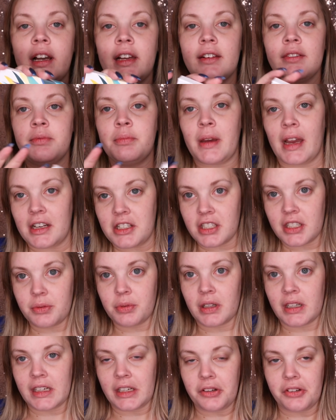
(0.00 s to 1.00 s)
kind of magic
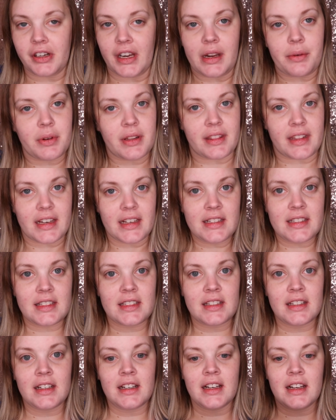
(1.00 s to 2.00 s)
we're gonna create with
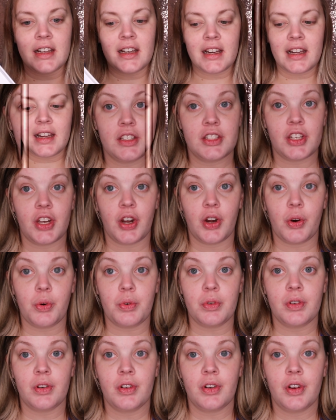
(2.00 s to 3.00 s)
this.
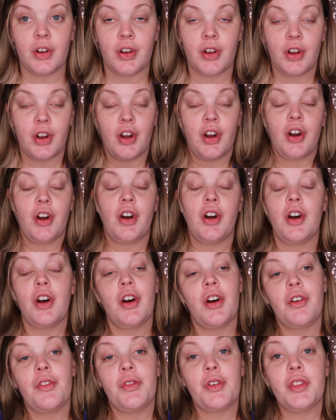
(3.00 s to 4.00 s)
So
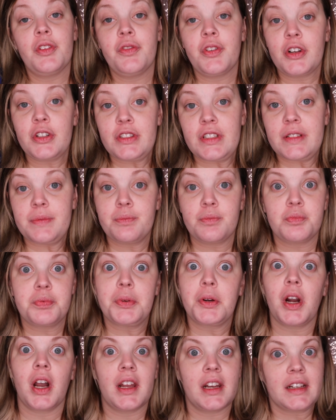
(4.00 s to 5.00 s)
for the first
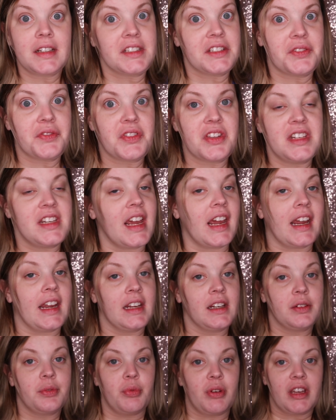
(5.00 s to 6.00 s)
product of the
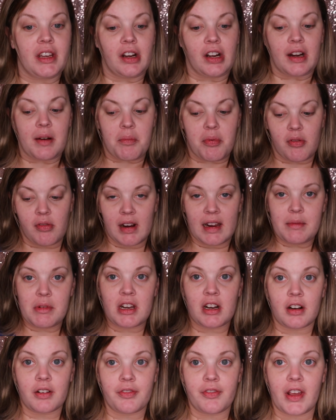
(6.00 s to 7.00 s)
day, we are
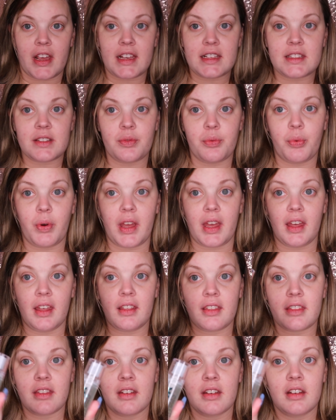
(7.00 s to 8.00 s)
priming our face
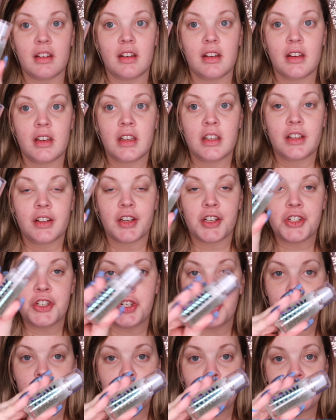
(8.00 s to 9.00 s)
with
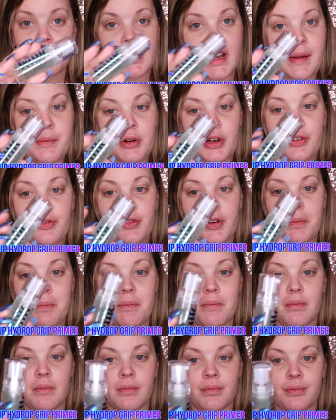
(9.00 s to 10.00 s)
new primer
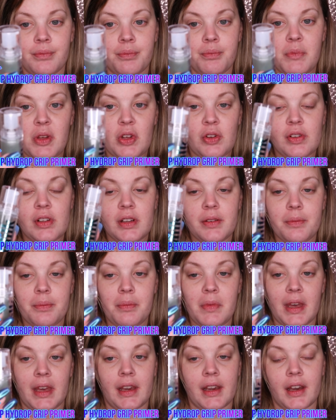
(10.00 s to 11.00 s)
from Milk
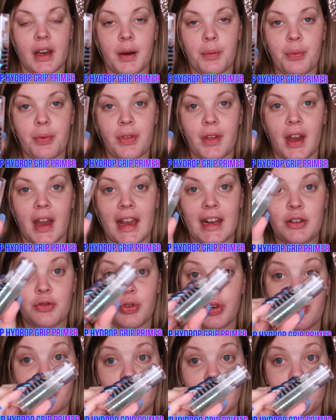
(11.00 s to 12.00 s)
Makeup, the
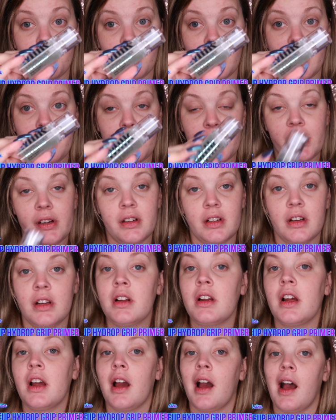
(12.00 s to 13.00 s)
Hydro Grip Primer.
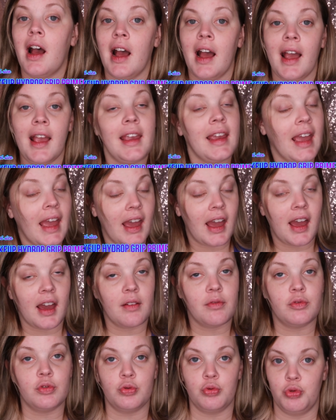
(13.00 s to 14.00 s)
I
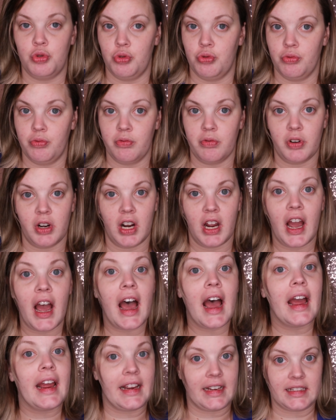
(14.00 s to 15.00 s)
have
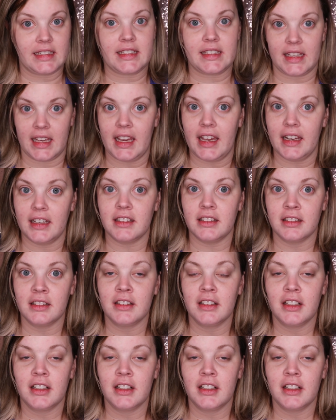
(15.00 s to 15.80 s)
dry skin.